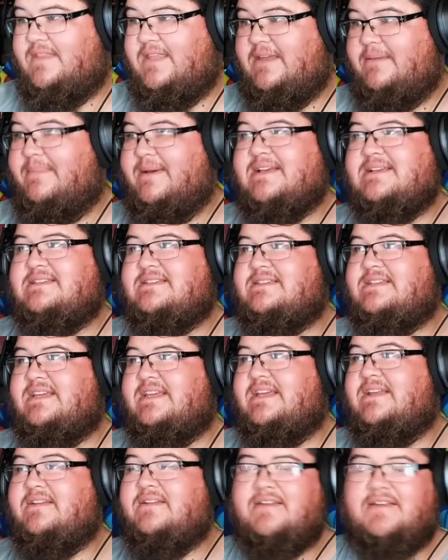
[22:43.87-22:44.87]
best
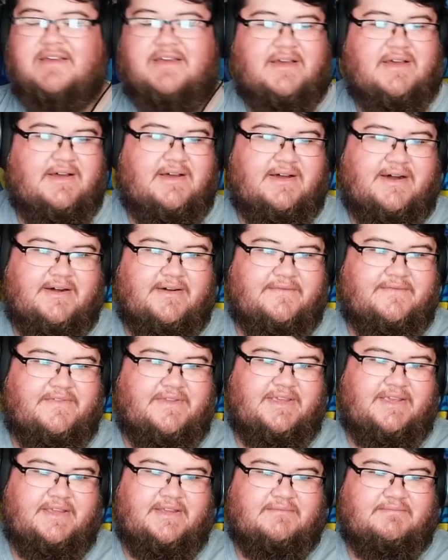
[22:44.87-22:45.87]
scene of
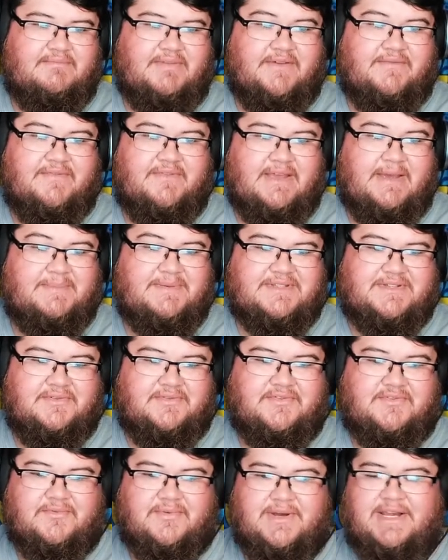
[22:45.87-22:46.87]
the of
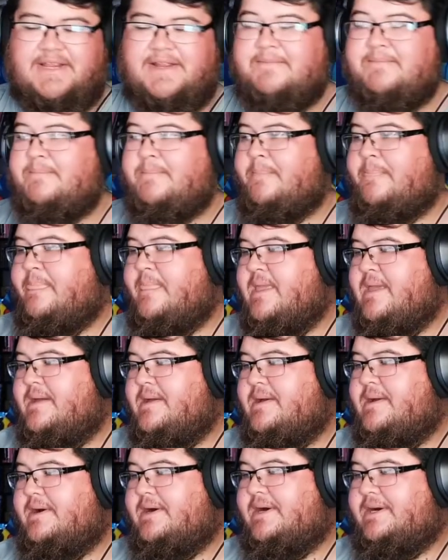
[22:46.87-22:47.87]
episode three.
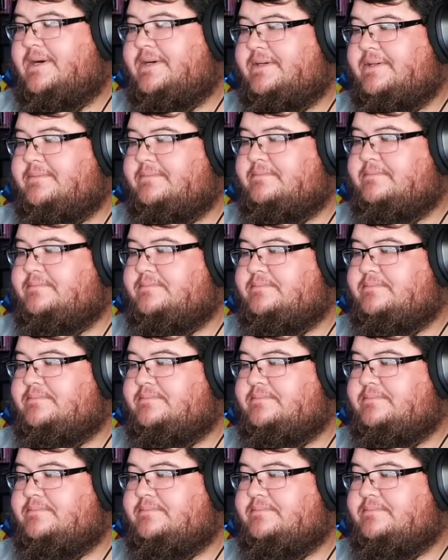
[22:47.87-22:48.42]
Um,